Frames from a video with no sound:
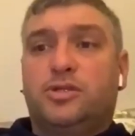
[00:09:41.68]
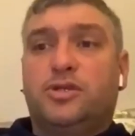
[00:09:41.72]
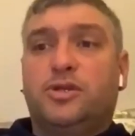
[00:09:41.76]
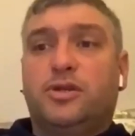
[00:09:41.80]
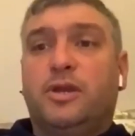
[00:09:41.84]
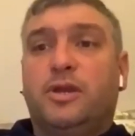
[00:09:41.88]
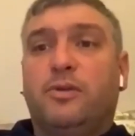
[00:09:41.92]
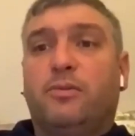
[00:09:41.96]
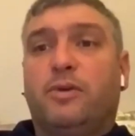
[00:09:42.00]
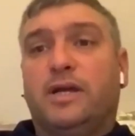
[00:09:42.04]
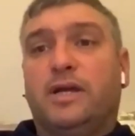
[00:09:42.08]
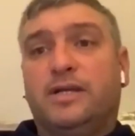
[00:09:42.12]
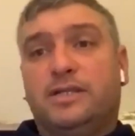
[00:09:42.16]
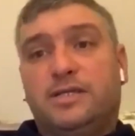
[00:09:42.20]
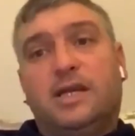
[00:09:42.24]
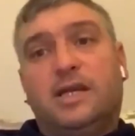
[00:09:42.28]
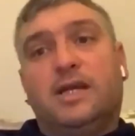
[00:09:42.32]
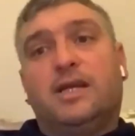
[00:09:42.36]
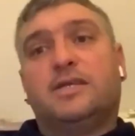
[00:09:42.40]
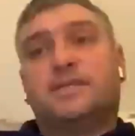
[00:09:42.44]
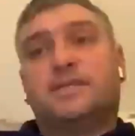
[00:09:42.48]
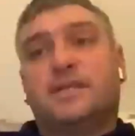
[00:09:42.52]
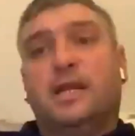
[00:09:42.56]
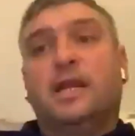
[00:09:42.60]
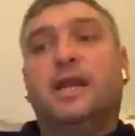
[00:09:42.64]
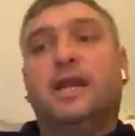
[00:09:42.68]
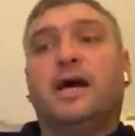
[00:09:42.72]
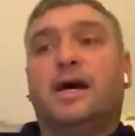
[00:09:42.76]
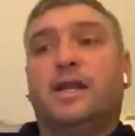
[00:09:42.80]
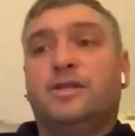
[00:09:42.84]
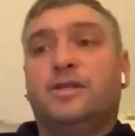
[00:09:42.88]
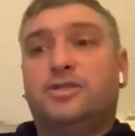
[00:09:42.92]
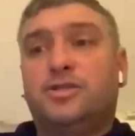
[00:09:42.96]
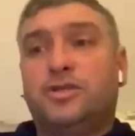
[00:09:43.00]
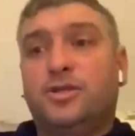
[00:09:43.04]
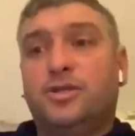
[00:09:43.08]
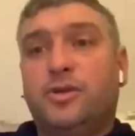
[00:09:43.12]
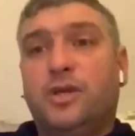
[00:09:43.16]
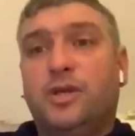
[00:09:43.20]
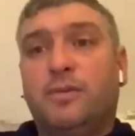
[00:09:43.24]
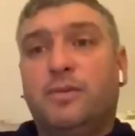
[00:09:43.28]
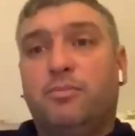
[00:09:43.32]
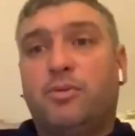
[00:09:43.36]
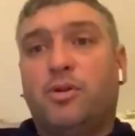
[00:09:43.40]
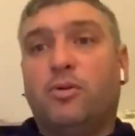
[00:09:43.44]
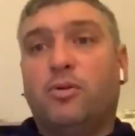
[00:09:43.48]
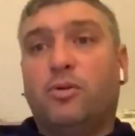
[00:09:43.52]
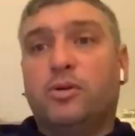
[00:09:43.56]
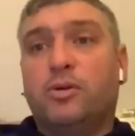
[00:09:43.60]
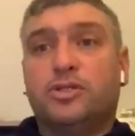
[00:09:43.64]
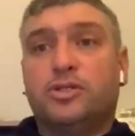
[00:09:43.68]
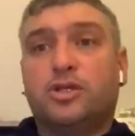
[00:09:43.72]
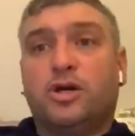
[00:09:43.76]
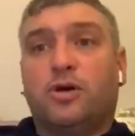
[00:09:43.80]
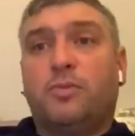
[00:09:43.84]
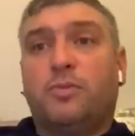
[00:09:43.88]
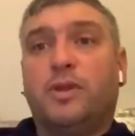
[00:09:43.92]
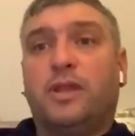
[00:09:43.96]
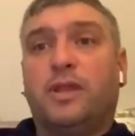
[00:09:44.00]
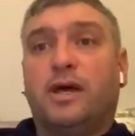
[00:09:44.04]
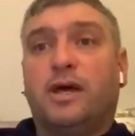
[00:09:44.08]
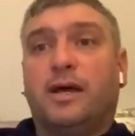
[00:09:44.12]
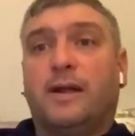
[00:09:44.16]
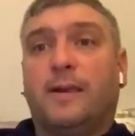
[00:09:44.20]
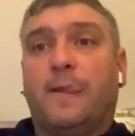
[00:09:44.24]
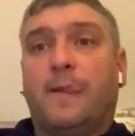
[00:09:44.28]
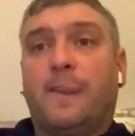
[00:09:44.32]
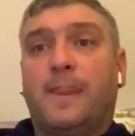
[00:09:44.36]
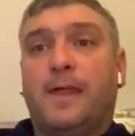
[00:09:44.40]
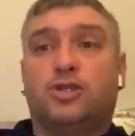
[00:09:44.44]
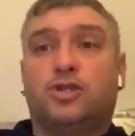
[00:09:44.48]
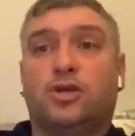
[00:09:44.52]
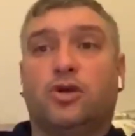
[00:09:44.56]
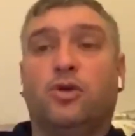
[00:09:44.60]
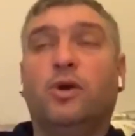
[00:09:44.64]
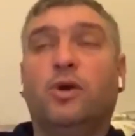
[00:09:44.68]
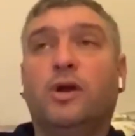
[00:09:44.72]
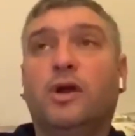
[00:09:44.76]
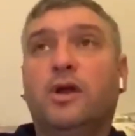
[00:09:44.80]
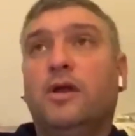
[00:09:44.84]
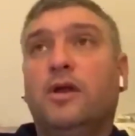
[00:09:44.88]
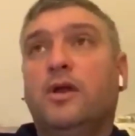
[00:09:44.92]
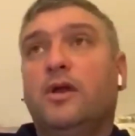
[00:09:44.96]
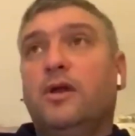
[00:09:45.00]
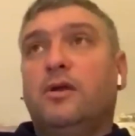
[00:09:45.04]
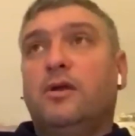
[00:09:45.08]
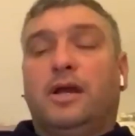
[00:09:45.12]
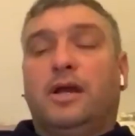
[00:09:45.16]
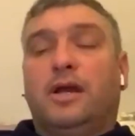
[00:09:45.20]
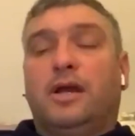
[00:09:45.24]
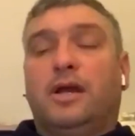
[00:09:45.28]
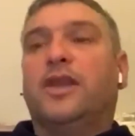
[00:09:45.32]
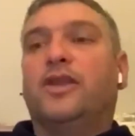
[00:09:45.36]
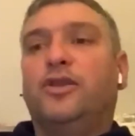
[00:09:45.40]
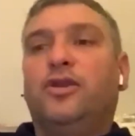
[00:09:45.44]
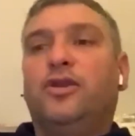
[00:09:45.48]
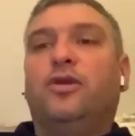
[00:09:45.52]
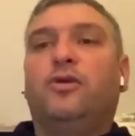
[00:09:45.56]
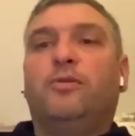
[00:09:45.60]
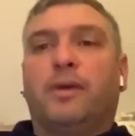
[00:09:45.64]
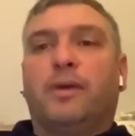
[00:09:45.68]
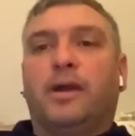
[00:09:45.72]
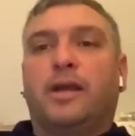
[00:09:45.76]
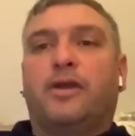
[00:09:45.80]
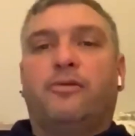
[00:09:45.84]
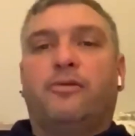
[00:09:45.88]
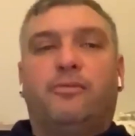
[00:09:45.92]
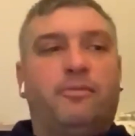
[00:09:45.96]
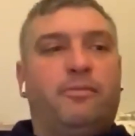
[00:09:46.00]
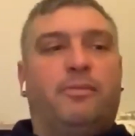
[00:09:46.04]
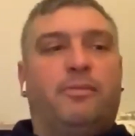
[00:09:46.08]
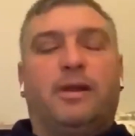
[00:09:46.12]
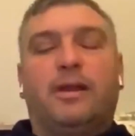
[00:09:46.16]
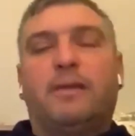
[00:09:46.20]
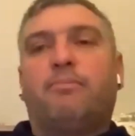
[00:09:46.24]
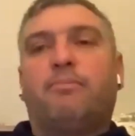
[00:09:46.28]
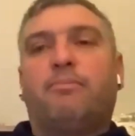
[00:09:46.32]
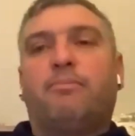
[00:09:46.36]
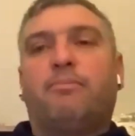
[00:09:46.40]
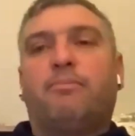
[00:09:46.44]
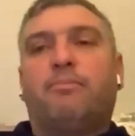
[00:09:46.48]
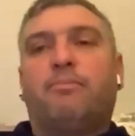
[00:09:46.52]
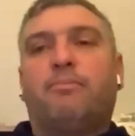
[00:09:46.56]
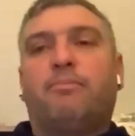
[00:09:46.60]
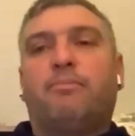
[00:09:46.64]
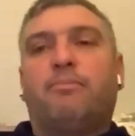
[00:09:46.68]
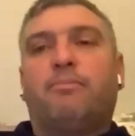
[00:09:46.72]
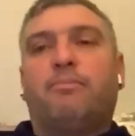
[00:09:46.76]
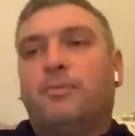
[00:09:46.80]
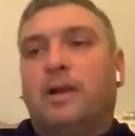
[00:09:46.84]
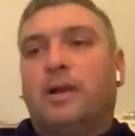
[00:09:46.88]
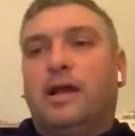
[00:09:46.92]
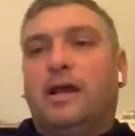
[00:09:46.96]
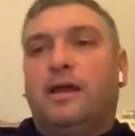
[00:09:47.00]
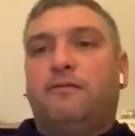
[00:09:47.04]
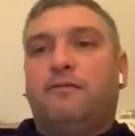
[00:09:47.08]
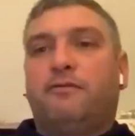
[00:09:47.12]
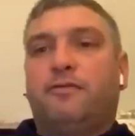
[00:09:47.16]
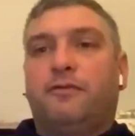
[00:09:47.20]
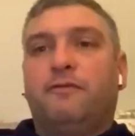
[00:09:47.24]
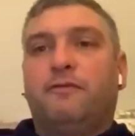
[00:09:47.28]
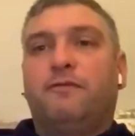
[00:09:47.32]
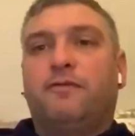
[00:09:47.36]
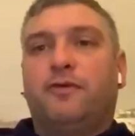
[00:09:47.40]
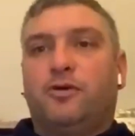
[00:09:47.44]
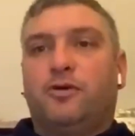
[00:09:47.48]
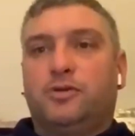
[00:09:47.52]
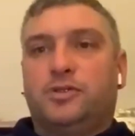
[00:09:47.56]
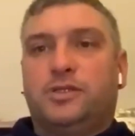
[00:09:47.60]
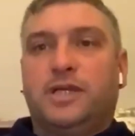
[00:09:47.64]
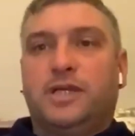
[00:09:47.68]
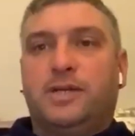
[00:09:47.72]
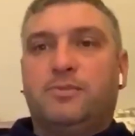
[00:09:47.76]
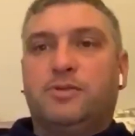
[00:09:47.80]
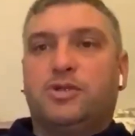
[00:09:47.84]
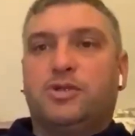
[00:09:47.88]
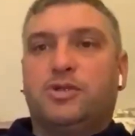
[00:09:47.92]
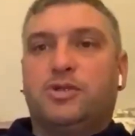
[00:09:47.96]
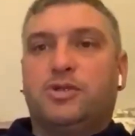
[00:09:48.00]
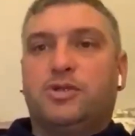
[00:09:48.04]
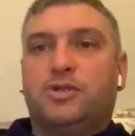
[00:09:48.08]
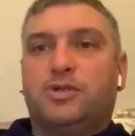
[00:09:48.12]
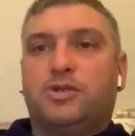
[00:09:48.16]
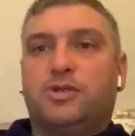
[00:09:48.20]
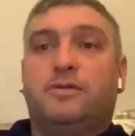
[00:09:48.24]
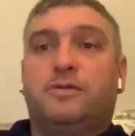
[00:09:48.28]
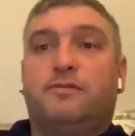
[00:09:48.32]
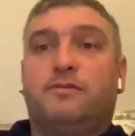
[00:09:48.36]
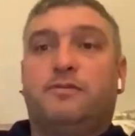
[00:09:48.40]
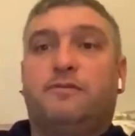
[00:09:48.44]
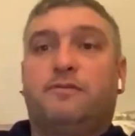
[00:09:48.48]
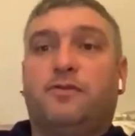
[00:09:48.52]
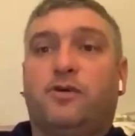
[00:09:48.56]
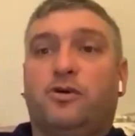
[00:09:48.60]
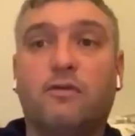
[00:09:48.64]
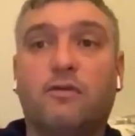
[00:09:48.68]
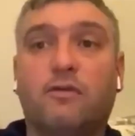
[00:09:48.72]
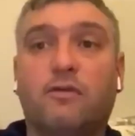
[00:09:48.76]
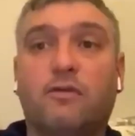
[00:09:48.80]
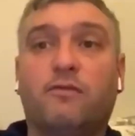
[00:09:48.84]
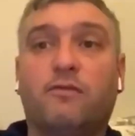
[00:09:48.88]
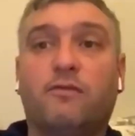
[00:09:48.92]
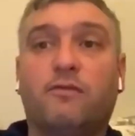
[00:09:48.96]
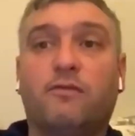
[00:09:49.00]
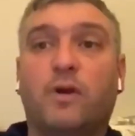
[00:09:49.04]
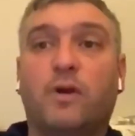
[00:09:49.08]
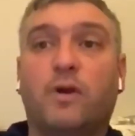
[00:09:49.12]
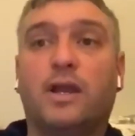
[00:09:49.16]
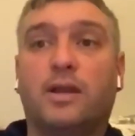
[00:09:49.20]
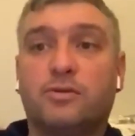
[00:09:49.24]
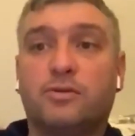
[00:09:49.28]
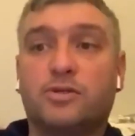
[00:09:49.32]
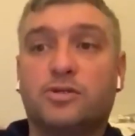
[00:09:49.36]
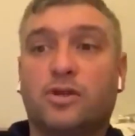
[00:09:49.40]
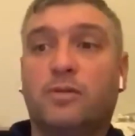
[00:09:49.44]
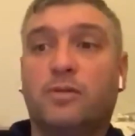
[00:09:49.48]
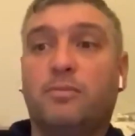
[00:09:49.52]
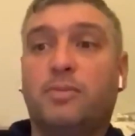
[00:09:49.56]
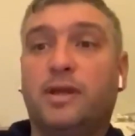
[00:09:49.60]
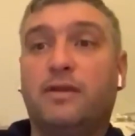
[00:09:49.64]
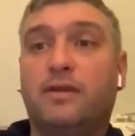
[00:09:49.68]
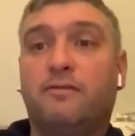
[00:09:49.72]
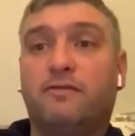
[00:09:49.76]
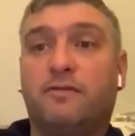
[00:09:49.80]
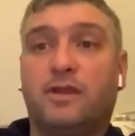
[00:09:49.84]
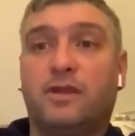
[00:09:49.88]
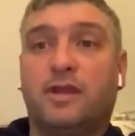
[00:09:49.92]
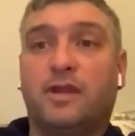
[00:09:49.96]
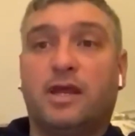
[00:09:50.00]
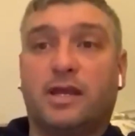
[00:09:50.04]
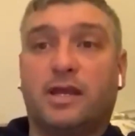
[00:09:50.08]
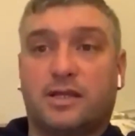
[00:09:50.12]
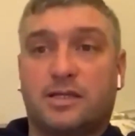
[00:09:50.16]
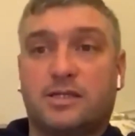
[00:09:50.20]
a 2-year YTS, and then I had a 2-year pro on top of that. So I kind of knew my life from 14 was already mapped of where I was going to be for the next